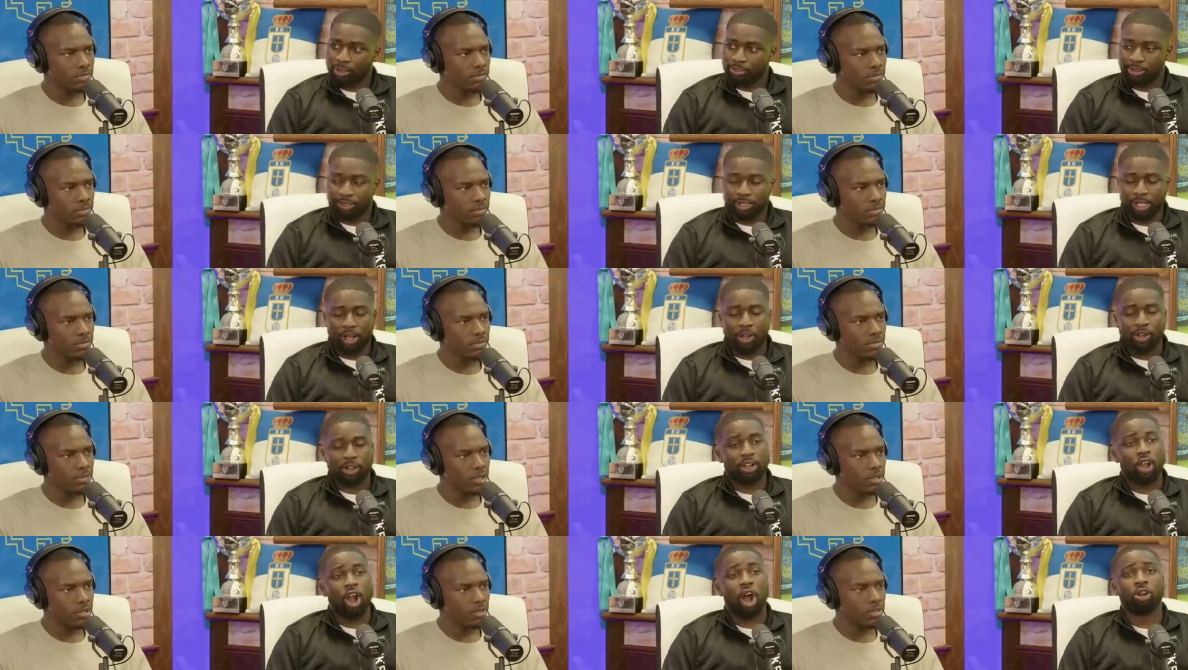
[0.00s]
Speaker 1: Well,
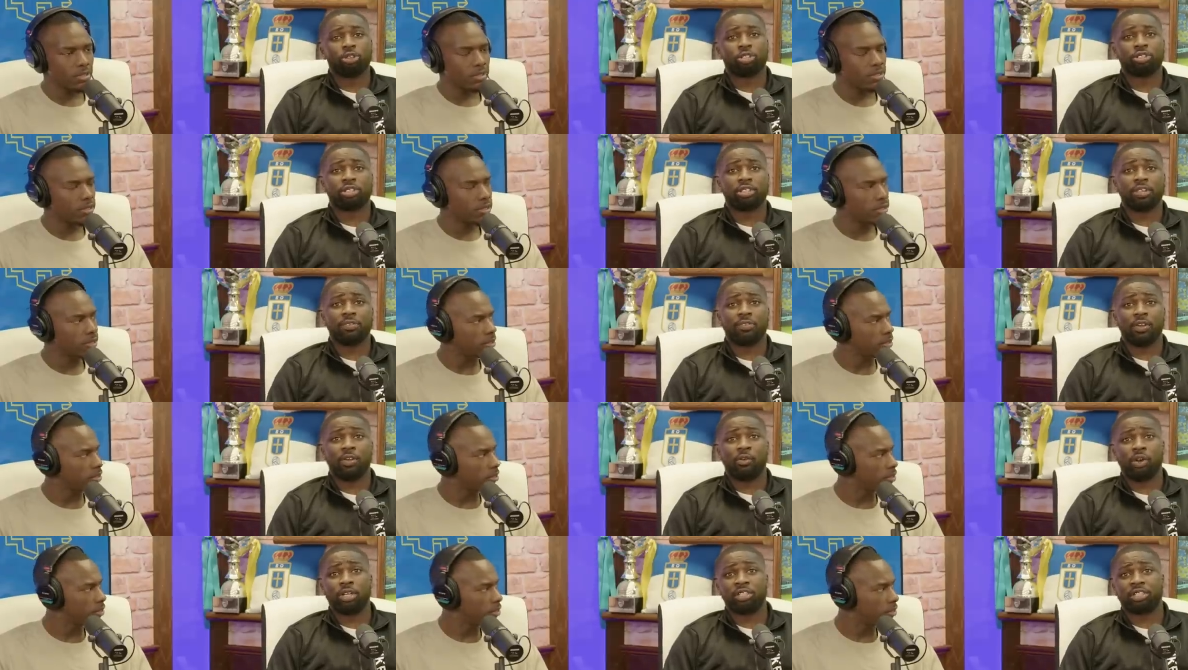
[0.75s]
yeah, Ghost, if
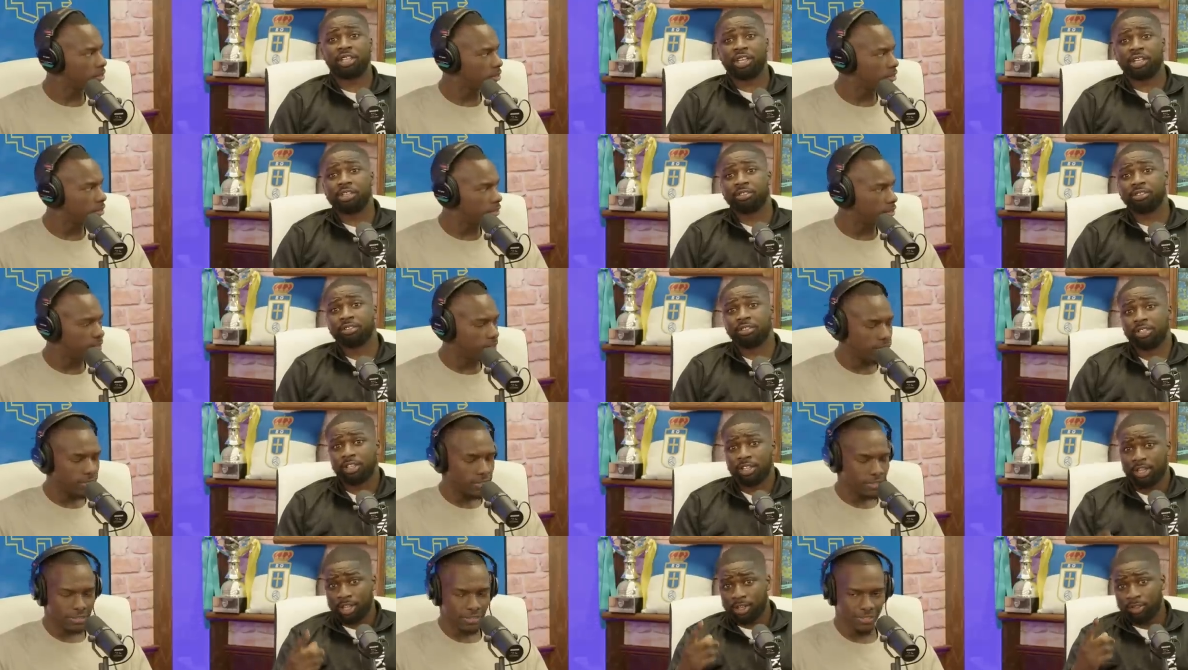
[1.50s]
you're watching,
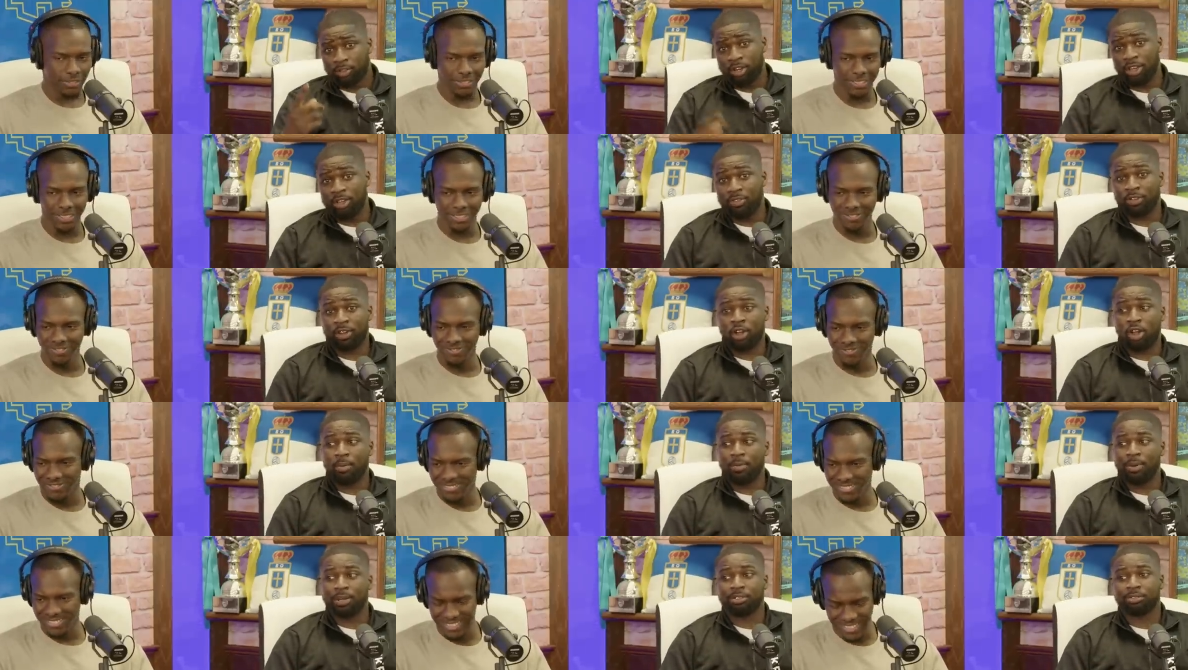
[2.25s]
leave a
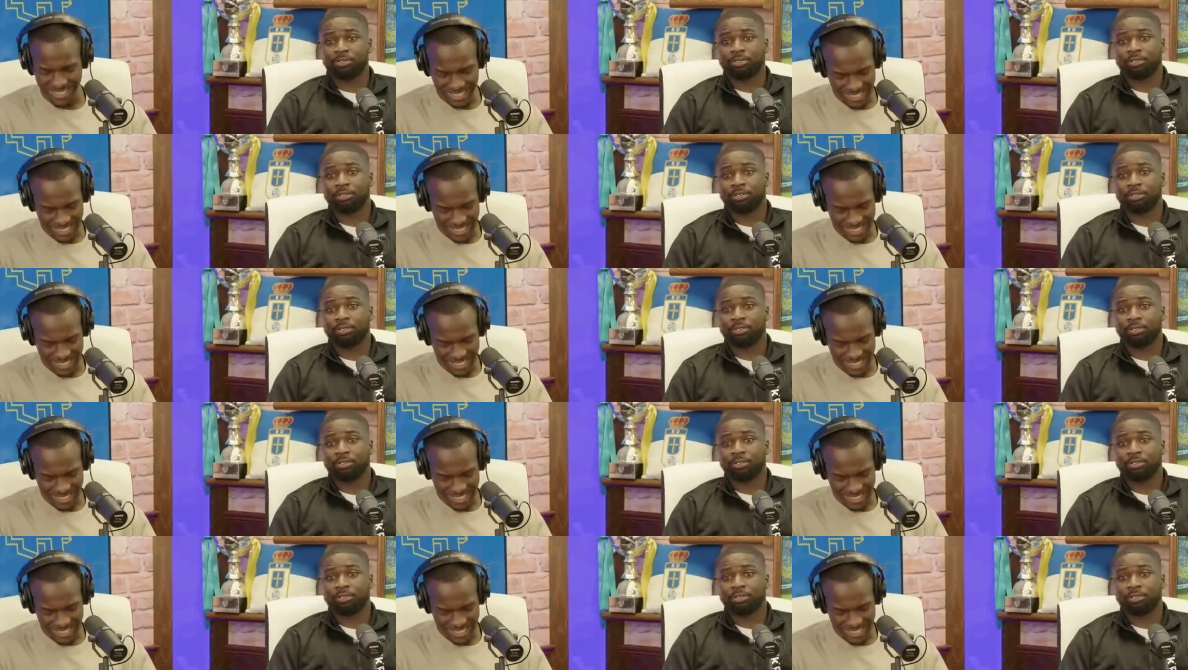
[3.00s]
comment.